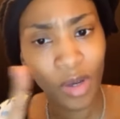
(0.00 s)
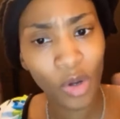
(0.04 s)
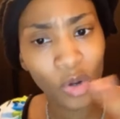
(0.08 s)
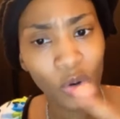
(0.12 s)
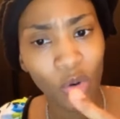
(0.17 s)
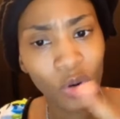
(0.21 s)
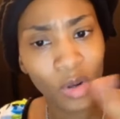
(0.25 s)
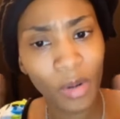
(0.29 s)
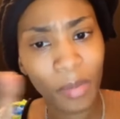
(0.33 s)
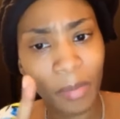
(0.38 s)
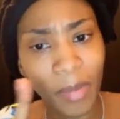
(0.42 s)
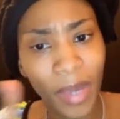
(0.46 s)

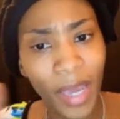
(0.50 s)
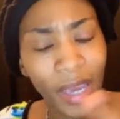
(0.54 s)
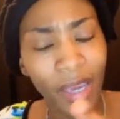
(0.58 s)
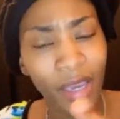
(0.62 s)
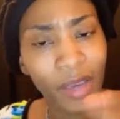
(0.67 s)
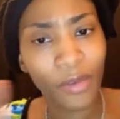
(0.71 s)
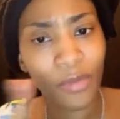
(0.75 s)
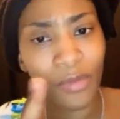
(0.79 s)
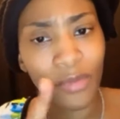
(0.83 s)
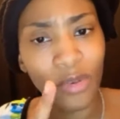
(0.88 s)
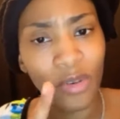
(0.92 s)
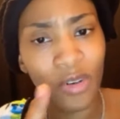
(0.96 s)
going back
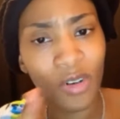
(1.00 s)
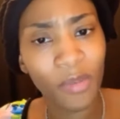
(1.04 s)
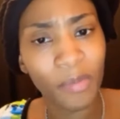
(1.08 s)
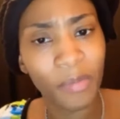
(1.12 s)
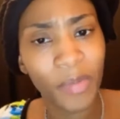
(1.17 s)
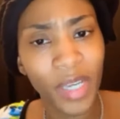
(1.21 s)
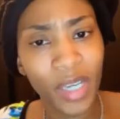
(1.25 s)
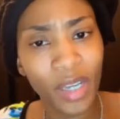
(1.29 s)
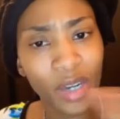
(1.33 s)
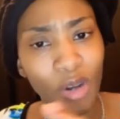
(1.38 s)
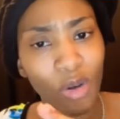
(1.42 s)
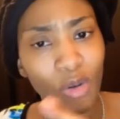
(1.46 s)
and forth,
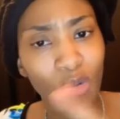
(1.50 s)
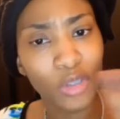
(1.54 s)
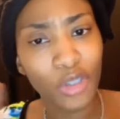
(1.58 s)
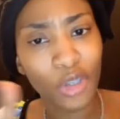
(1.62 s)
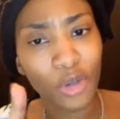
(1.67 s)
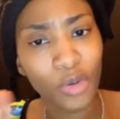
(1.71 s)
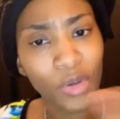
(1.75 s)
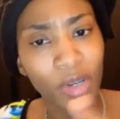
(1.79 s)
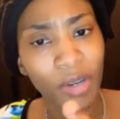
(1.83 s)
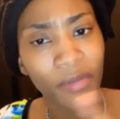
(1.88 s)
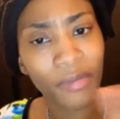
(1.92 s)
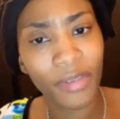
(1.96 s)
being on
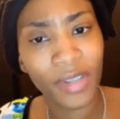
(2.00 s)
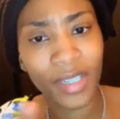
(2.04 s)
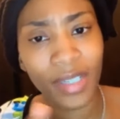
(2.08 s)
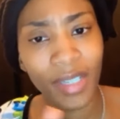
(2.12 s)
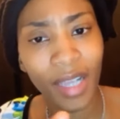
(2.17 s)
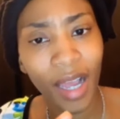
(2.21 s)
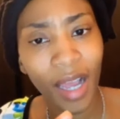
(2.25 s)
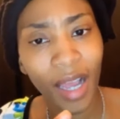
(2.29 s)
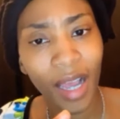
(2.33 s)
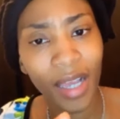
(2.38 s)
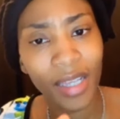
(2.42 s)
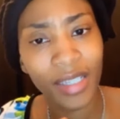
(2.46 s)
two different
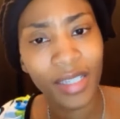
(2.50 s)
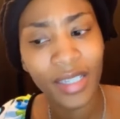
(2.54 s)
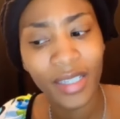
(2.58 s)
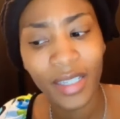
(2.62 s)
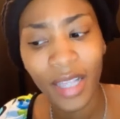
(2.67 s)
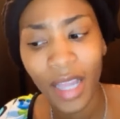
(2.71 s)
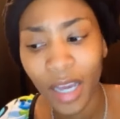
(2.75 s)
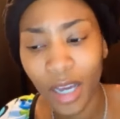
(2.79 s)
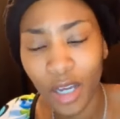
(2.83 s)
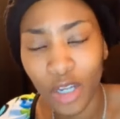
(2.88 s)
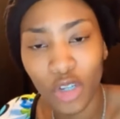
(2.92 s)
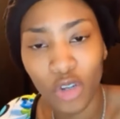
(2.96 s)
sides. It's
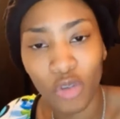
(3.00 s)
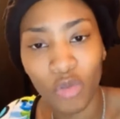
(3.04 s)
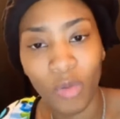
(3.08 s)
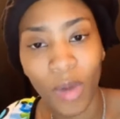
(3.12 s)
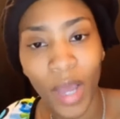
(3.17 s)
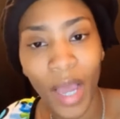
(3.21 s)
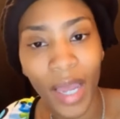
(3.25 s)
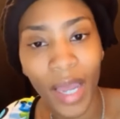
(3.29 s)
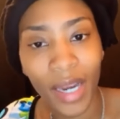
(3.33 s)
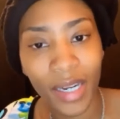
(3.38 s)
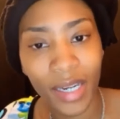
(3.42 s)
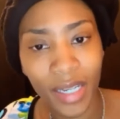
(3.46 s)
like a
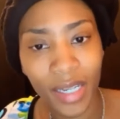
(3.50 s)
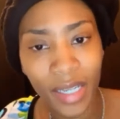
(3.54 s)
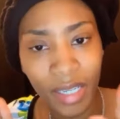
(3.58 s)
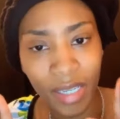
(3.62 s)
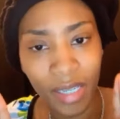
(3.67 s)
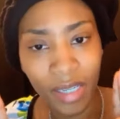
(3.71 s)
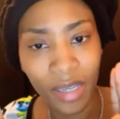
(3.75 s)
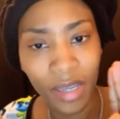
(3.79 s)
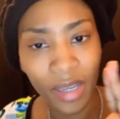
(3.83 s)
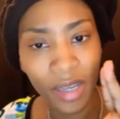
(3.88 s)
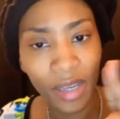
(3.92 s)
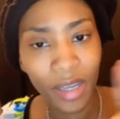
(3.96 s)
duality.
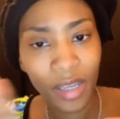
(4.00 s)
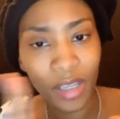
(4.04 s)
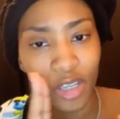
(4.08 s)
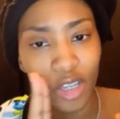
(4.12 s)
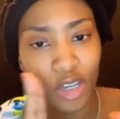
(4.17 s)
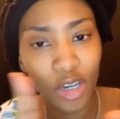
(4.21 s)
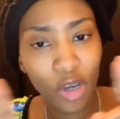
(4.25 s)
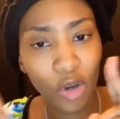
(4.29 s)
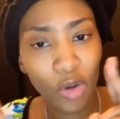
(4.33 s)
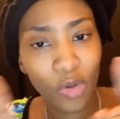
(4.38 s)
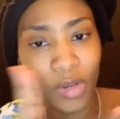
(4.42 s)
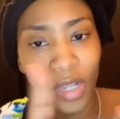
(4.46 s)
You
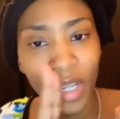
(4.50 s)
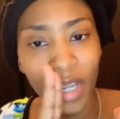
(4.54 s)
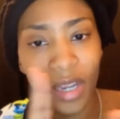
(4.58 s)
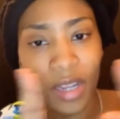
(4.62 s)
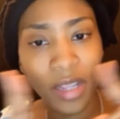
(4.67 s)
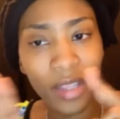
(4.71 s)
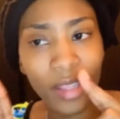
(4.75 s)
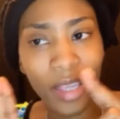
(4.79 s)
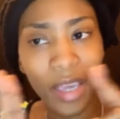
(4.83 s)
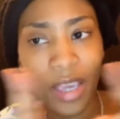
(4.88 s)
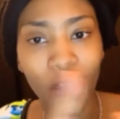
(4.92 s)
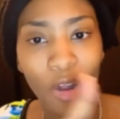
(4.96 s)
know,
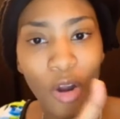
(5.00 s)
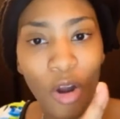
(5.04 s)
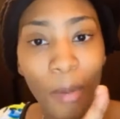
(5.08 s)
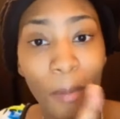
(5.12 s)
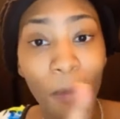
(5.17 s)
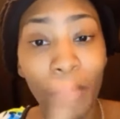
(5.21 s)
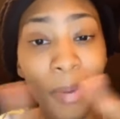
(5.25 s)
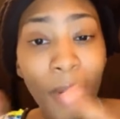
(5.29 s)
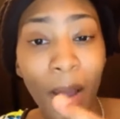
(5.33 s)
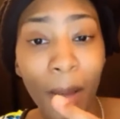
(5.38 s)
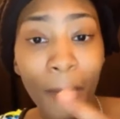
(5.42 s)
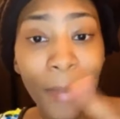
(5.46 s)
they they are
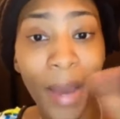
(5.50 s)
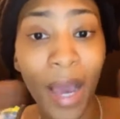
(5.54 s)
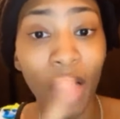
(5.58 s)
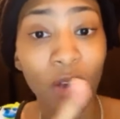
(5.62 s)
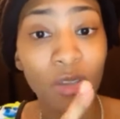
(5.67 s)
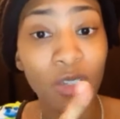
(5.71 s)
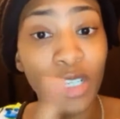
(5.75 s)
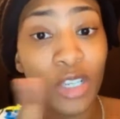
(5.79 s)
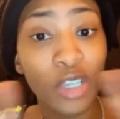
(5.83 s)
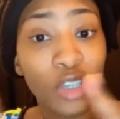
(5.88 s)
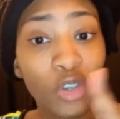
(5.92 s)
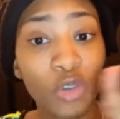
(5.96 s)
b-
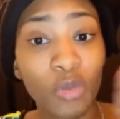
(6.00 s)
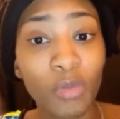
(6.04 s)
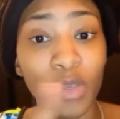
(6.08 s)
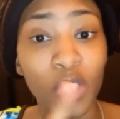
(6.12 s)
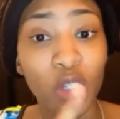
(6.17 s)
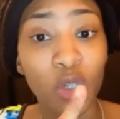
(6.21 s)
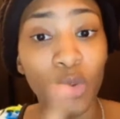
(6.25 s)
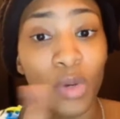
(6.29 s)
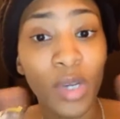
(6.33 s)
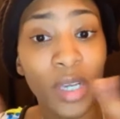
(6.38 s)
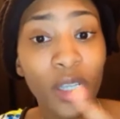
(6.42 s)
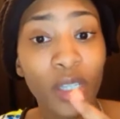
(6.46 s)
bouncing you
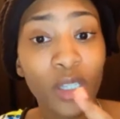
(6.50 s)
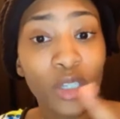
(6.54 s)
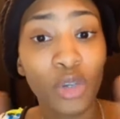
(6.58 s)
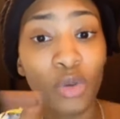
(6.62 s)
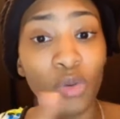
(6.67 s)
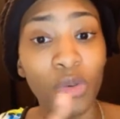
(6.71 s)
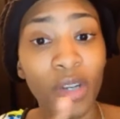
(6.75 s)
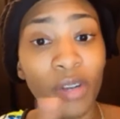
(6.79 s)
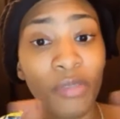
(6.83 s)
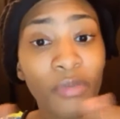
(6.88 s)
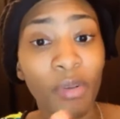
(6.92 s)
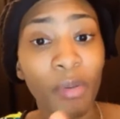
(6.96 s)
between two
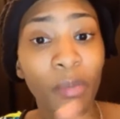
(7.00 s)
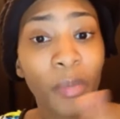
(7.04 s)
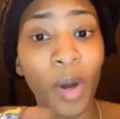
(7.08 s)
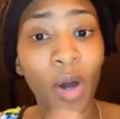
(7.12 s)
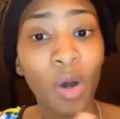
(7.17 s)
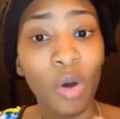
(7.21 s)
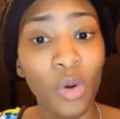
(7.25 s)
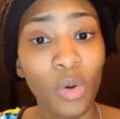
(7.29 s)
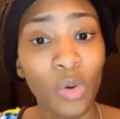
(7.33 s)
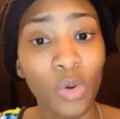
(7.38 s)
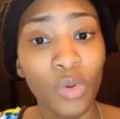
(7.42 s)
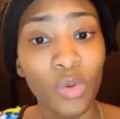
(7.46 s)
different
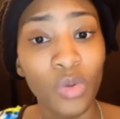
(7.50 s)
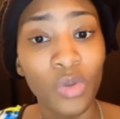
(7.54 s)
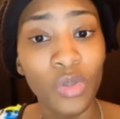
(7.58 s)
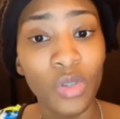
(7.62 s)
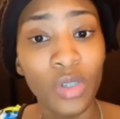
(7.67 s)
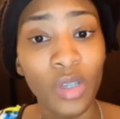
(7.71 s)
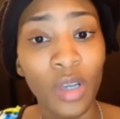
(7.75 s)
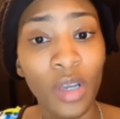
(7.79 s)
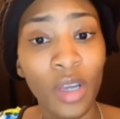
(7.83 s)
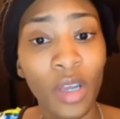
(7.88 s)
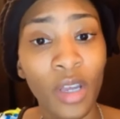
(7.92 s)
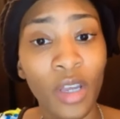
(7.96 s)
poles.
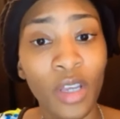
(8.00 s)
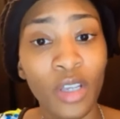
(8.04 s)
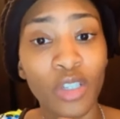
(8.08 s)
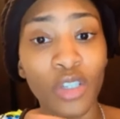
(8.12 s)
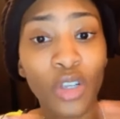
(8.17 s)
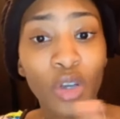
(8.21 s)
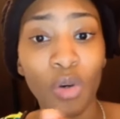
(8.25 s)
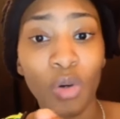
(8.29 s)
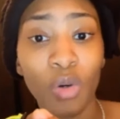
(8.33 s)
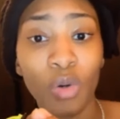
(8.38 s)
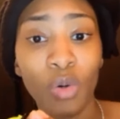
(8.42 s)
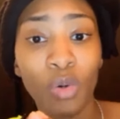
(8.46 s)

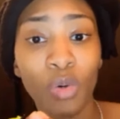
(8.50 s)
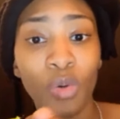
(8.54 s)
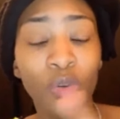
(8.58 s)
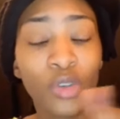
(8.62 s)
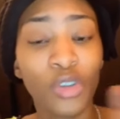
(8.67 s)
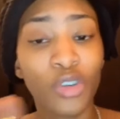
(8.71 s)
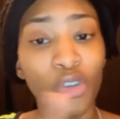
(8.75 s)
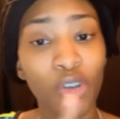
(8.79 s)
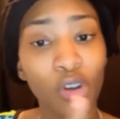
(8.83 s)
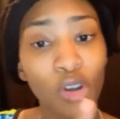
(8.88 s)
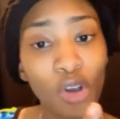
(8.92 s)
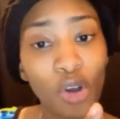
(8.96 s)
So
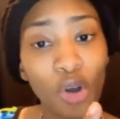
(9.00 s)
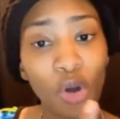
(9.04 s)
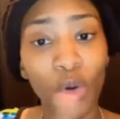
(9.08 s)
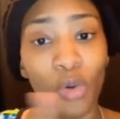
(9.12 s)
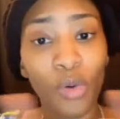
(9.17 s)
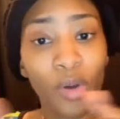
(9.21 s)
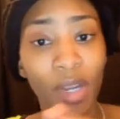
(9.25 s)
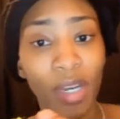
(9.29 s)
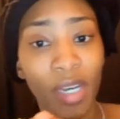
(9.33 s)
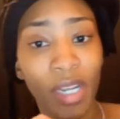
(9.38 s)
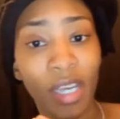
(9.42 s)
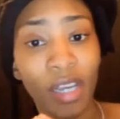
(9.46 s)
you're
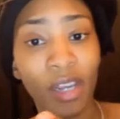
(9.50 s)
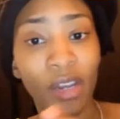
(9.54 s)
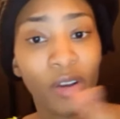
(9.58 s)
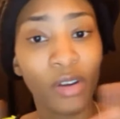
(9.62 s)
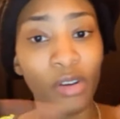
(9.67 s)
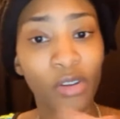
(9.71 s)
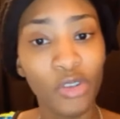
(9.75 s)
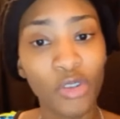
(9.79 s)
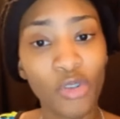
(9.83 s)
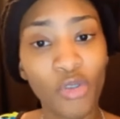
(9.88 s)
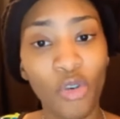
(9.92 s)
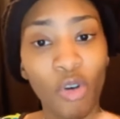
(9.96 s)
going here,
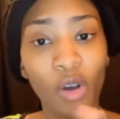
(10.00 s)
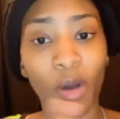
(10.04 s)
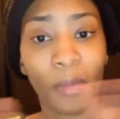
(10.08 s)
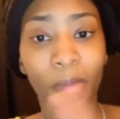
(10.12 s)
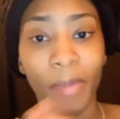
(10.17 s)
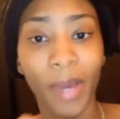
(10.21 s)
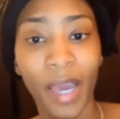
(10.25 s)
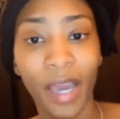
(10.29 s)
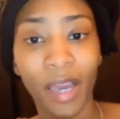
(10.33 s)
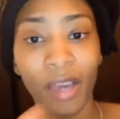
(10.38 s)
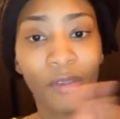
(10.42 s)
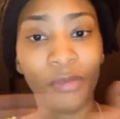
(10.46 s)
you're going
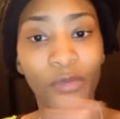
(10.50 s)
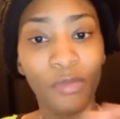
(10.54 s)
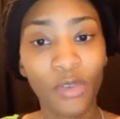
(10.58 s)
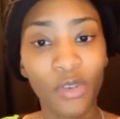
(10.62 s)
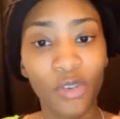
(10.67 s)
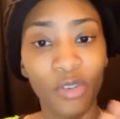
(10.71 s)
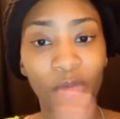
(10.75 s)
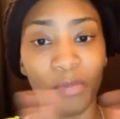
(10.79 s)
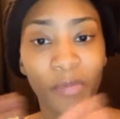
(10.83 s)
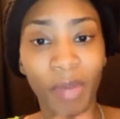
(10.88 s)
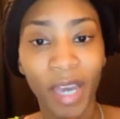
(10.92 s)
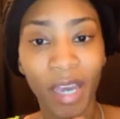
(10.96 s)
back and
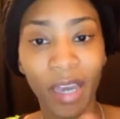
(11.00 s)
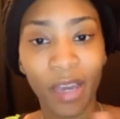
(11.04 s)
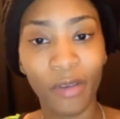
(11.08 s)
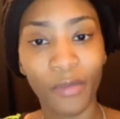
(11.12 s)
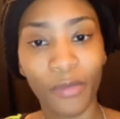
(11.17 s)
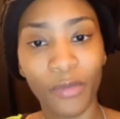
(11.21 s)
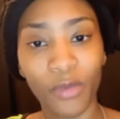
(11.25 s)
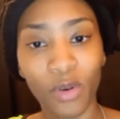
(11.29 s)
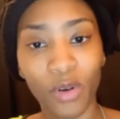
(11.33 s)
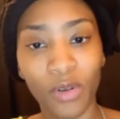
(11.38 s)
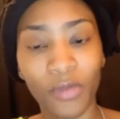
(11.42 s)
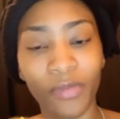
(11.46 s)
forth, back and
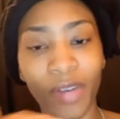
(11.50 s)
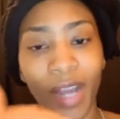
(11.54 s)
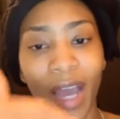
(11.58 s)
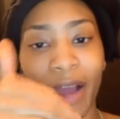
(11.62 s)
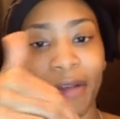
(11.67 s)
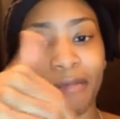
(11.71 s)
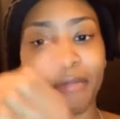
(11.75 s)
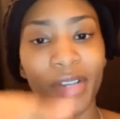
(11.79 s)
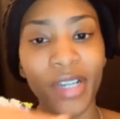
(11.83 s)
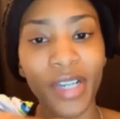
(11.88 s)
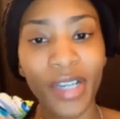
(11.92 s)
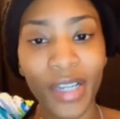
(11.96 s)
forth, not
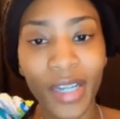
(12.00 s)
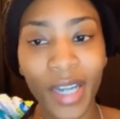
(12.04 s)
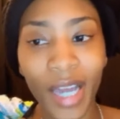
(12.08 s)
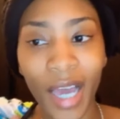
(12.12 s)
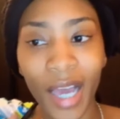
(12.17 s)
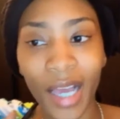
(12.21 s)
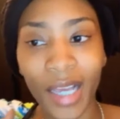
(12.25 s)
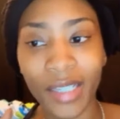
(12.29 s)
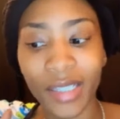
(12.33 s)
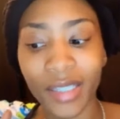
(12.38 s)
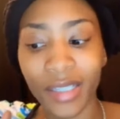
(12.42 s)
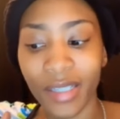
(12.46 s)

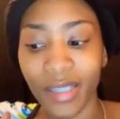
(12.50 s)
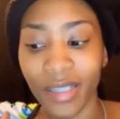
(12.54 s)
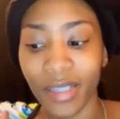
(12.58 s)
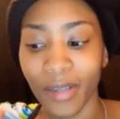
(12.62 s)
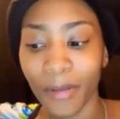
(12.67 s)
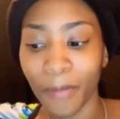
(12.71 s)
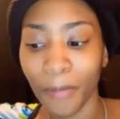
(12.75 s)
realizing